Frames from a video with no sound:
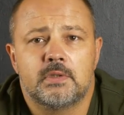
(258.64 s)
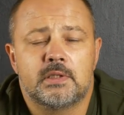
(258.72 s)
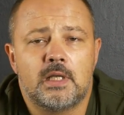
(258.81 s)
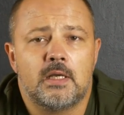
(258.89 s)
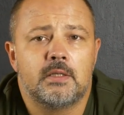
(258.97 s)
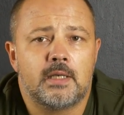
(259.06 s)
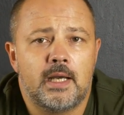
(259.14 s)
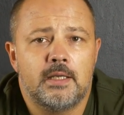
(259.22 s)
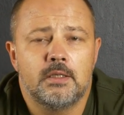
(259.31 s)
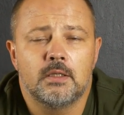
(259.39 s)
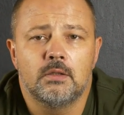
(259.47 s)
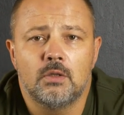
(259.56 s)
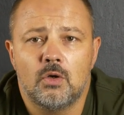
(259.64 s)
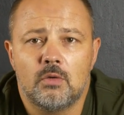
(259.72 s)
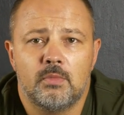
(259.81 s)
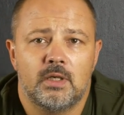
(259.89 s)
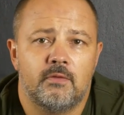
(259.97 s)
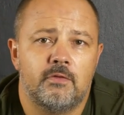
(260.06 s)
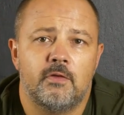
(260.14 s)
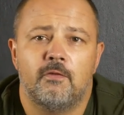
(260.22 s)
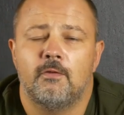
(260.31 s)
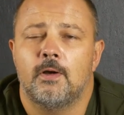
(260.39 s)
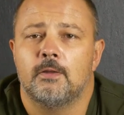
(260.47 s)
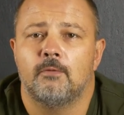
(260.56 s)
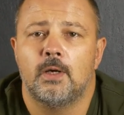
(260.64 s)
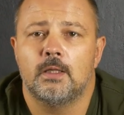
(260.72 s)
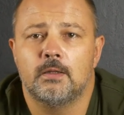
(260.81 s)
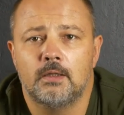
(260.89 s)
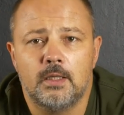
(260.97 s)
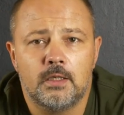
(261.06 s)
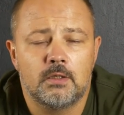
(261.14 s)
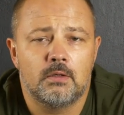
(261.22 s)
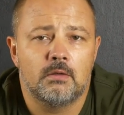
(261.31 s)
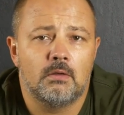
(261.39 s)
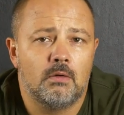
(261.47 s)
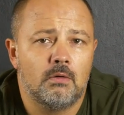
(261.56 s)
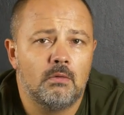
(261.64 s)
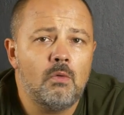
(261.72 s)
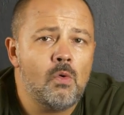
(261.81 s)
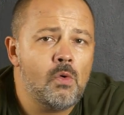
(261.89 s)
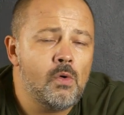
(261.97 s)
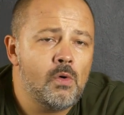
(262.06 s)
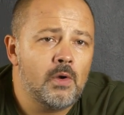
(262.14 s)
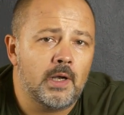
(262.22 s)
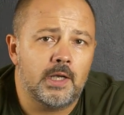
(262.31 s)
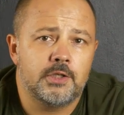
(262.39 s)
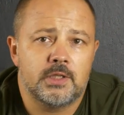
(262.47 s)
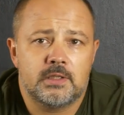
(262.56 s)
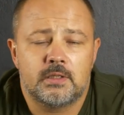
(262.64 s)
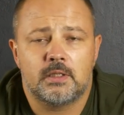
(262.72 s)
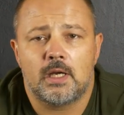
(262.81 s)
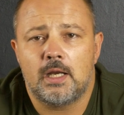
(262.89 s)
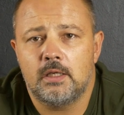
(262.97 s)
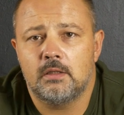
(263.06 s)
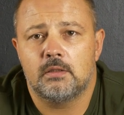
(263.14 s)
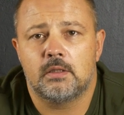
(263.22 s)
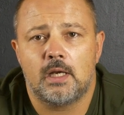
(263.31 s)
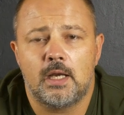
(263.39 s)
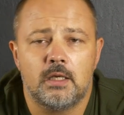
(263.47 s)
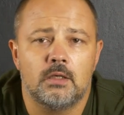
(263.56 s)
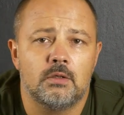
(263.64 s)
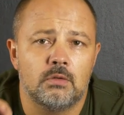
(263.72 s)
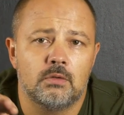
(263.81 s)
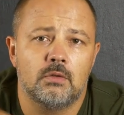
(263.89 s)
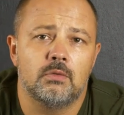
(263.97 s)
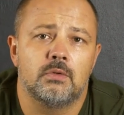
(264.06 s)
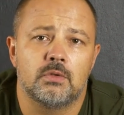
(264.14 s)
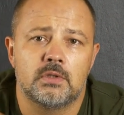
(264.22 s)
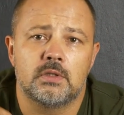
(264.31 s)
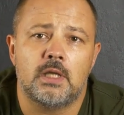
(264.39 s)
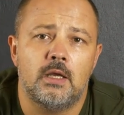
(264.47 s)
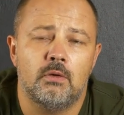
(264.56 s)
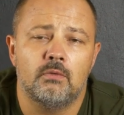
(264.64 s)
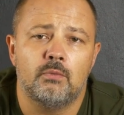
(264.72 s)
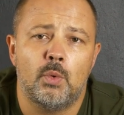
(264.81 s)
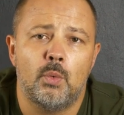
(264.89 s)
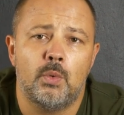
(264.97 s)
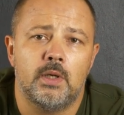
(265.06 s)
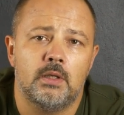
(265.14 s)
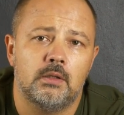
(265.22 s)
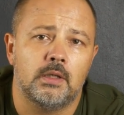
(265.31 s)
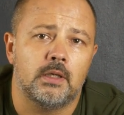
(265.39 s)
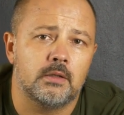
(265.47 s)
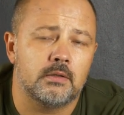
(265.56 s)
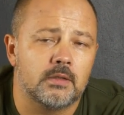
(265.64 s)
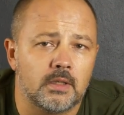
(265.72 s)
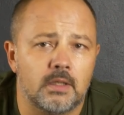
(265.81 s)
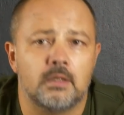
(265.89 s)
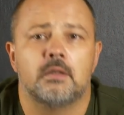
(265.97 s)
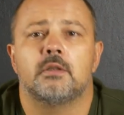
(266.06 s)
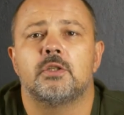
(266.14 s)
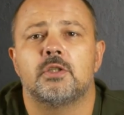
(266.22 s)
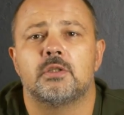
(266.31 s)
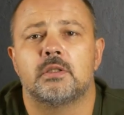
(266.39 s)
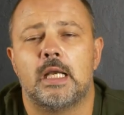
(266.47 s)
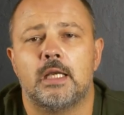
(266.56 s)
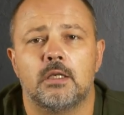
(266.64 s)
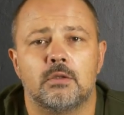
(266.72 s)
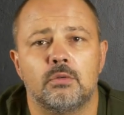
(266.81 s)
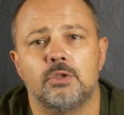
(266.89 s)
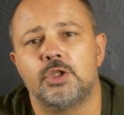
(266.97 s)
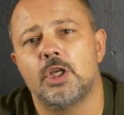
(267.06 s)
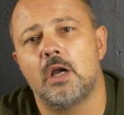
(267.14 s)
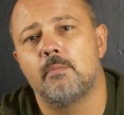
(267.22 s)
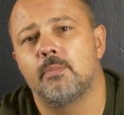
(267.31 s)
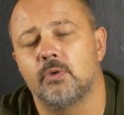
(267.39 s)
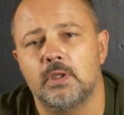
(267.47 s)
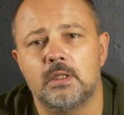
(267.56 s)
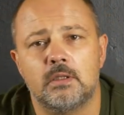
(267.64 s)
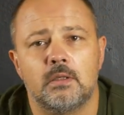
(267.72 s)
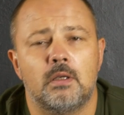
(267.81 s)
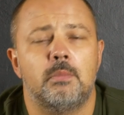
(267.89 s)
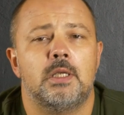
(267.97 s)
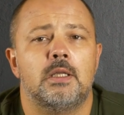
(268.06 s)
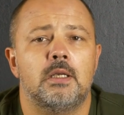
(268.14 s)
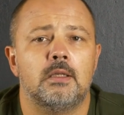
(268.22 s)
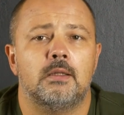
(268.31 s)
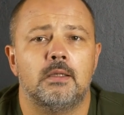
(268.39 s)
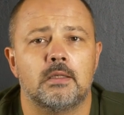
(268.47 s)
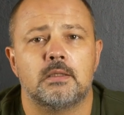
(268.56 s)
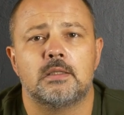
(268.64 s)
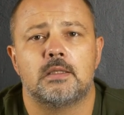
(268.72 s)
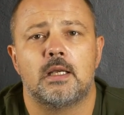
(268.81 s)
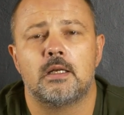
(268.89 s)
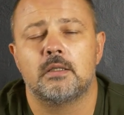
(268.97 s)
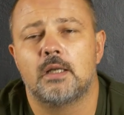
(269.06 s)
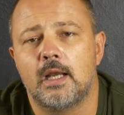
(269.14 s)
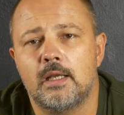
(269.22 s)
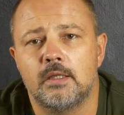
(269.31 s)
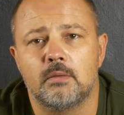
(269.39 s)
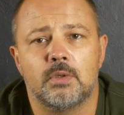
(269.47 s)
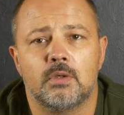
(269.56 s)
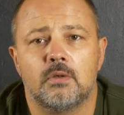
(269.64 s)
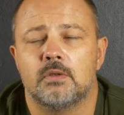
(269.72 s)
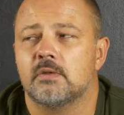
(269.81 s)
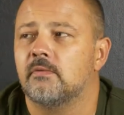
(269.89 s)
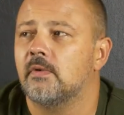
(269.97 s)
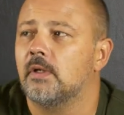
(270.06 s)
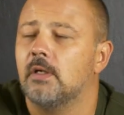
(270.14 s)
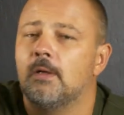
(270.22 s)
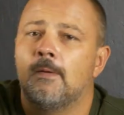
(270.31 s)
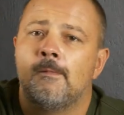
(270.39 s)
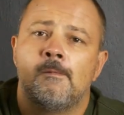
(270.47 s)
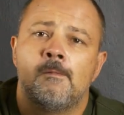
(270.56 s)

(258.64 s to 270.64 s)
start riding normally with one leg. I just trying to stay on the wheel and trying to jump on it immediately and start riding, because the